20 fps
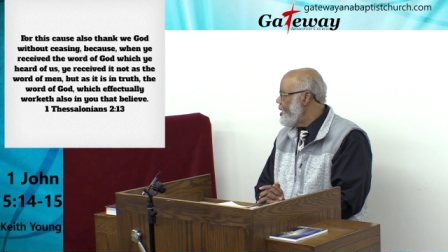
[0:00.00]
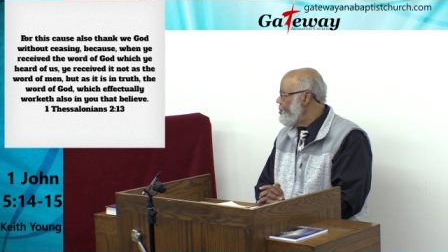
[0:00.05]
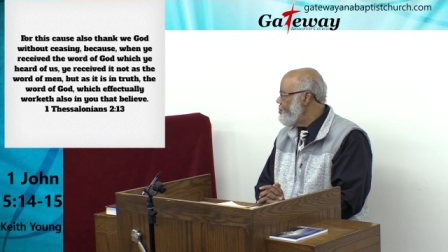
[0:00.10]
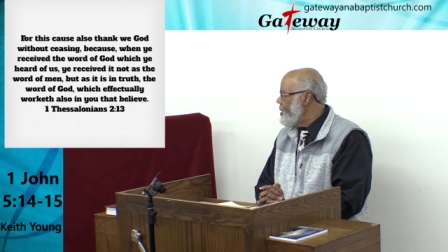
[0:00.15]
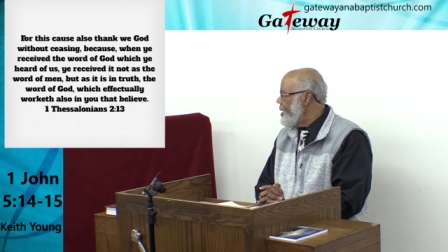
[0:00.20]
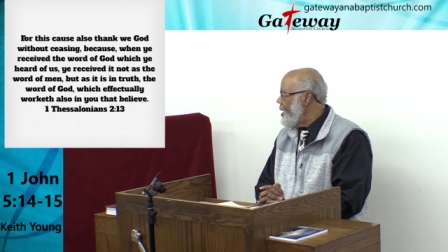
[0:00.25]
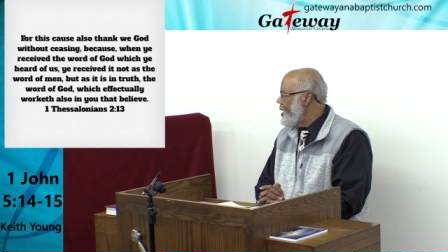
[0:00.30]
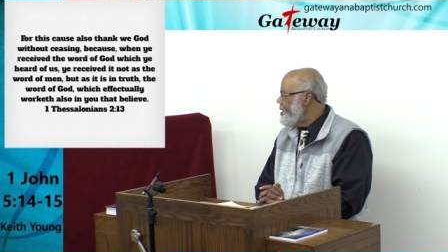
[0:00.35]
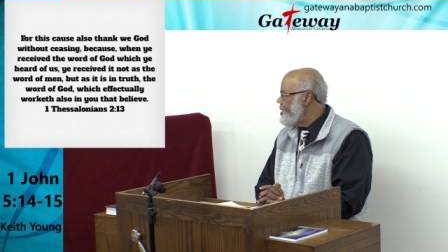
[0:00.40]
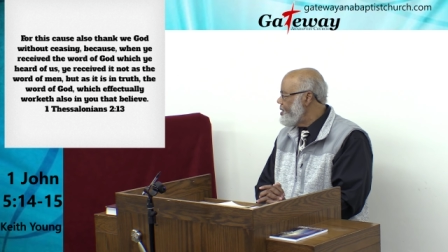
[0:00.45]

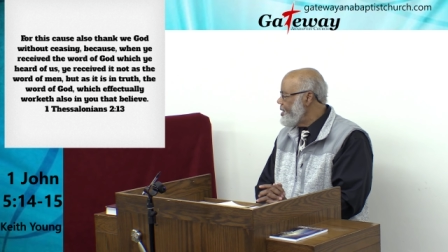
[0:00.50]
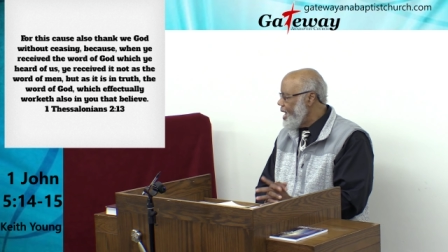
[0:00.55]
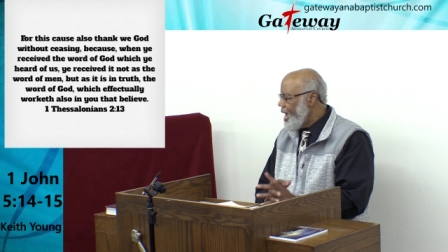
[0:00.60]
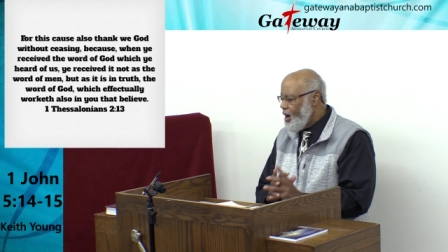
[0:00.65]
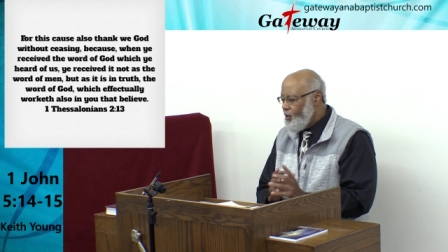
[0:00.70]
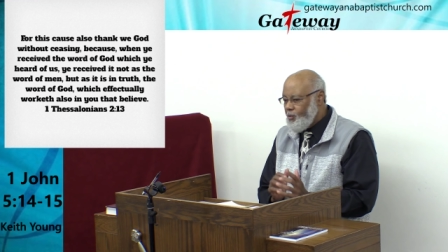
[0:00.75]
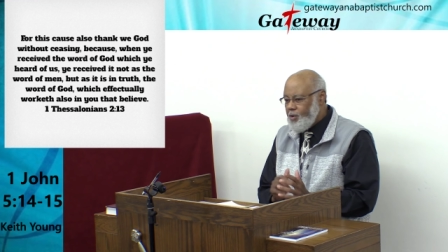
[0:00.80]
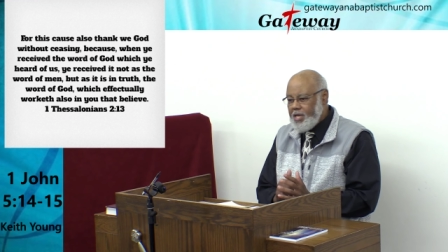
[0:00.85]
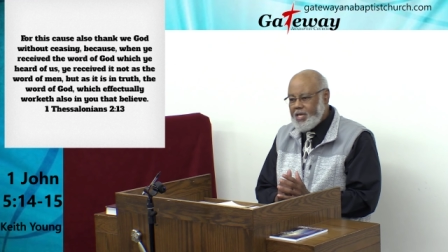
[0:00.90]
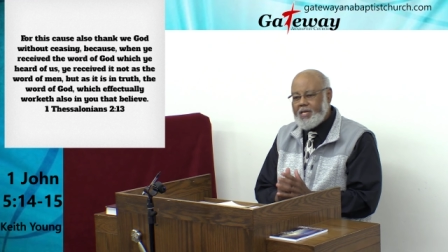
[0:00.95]
Amen. And
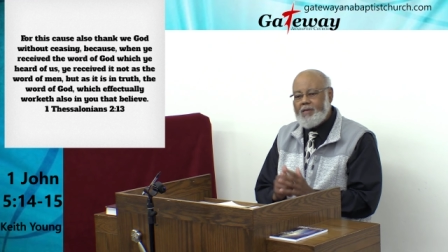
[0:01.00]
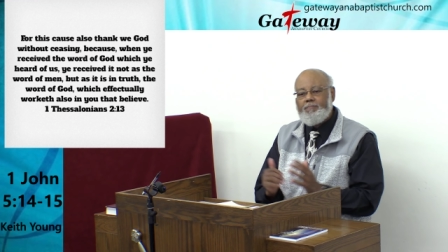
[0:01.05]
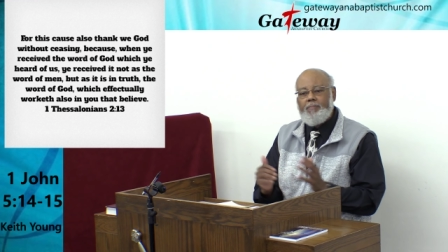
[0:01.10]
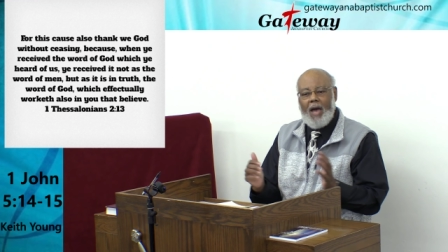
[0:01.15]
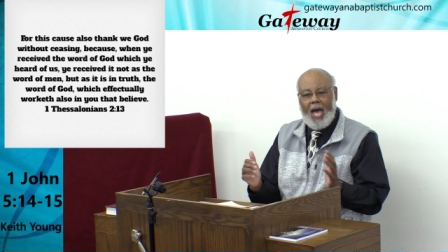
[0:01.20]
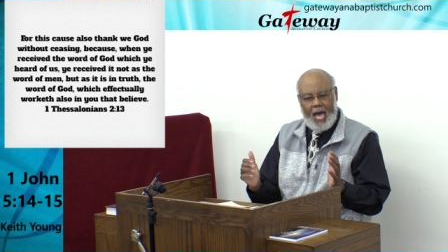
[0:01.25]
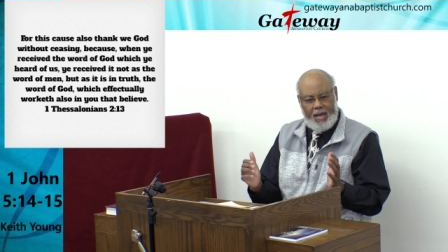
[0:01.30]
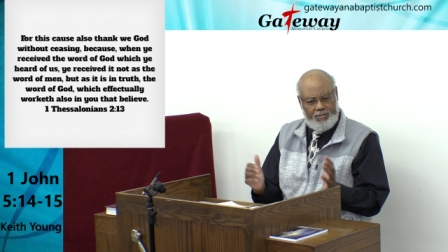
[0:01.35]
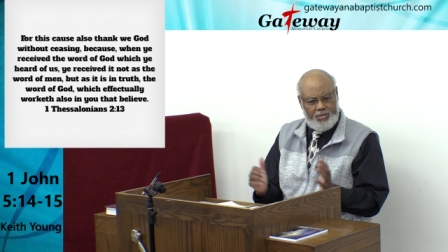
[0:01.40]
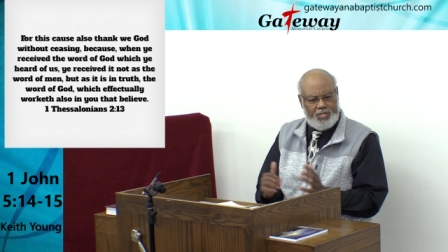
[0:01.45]
now we can
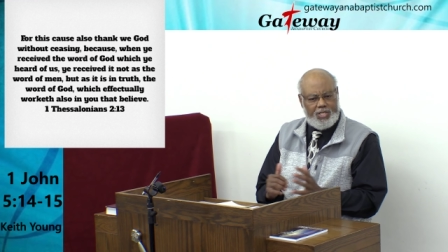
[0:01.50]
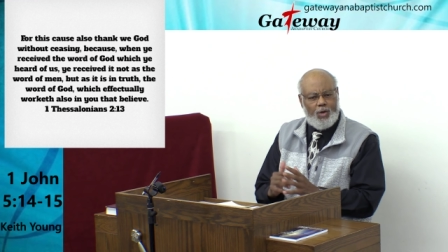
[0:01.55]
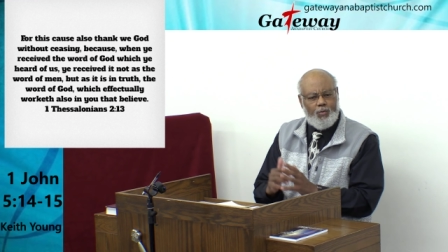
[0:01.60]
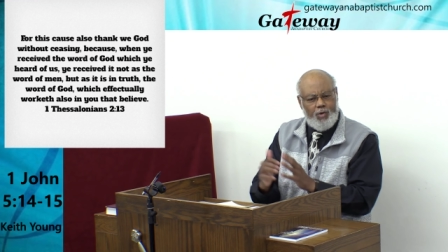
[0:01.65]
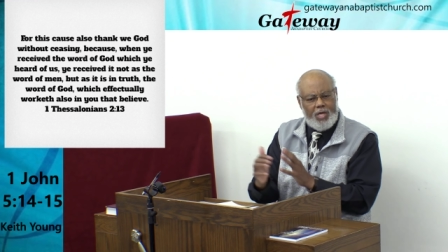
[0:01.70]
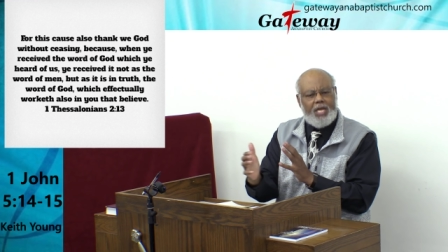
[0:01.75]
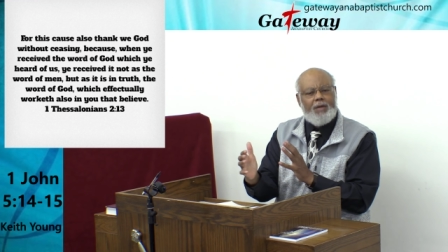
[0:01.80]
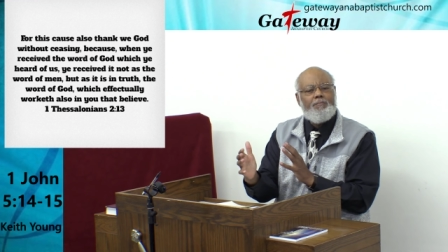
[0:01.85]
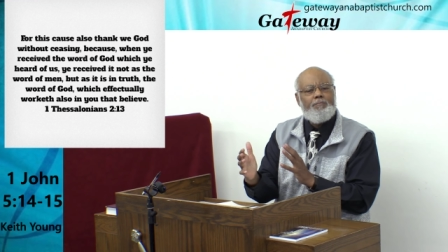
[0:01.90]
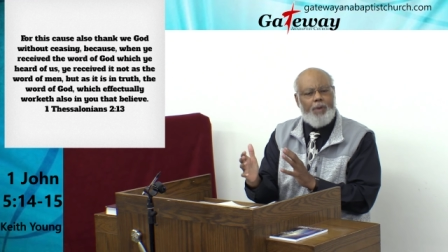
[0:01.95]
Bible said
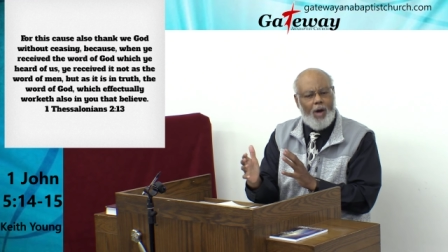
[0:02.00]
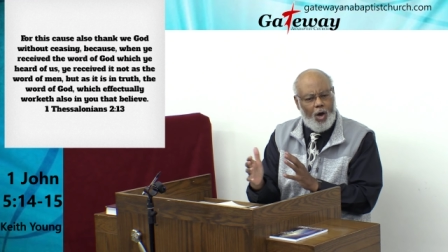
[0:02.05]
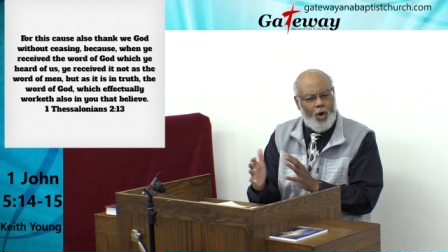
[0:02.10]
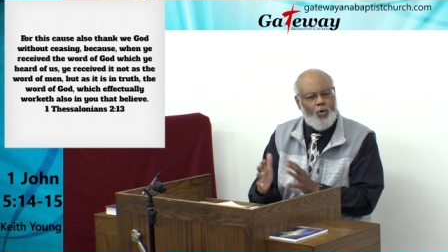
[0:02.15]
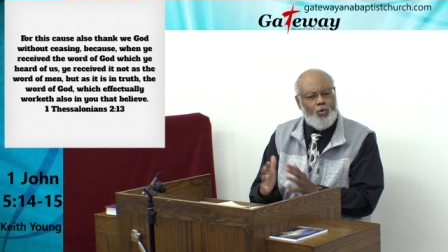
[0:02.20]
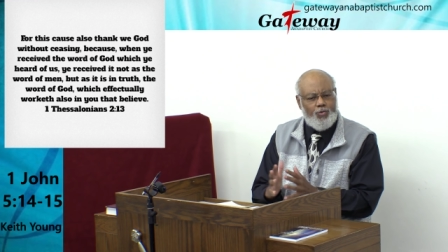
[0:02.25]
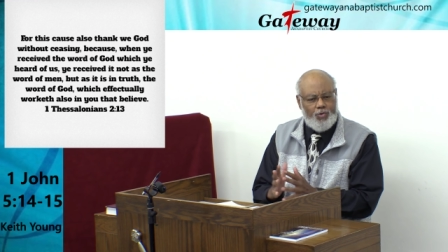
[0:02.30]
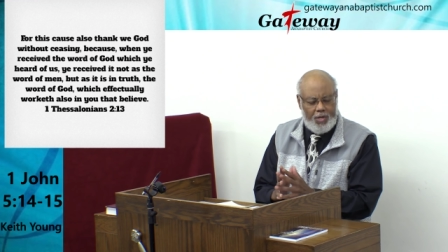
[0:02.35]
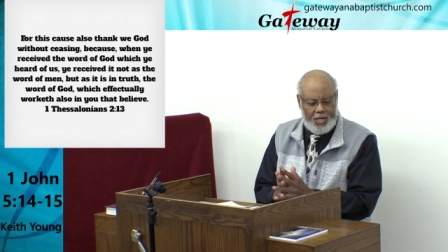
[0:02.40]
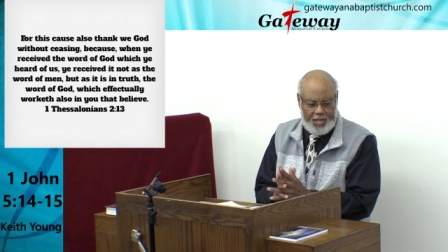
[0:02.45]
we can
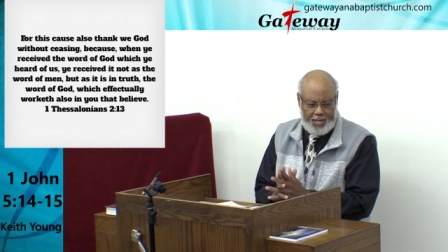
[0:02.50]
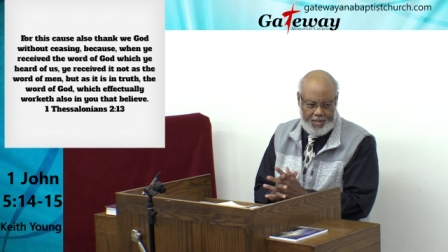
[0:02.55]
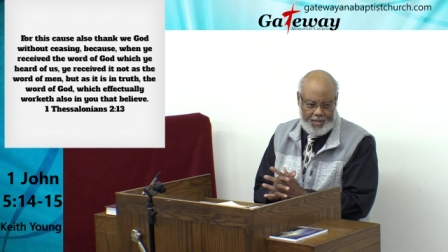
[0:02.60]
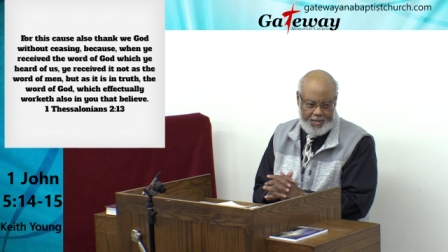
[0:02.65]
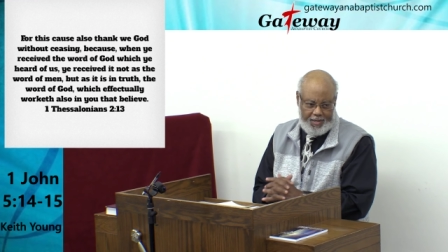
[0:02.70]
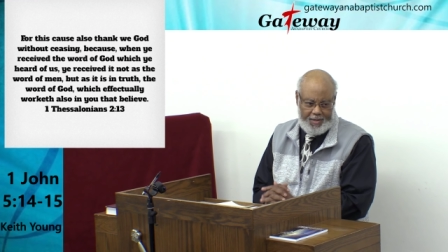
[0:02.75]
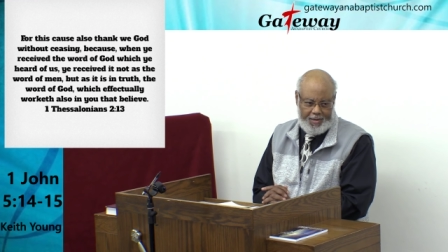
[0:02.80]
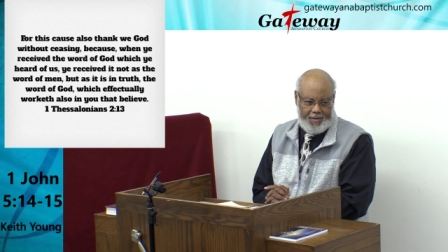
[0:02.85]
boldly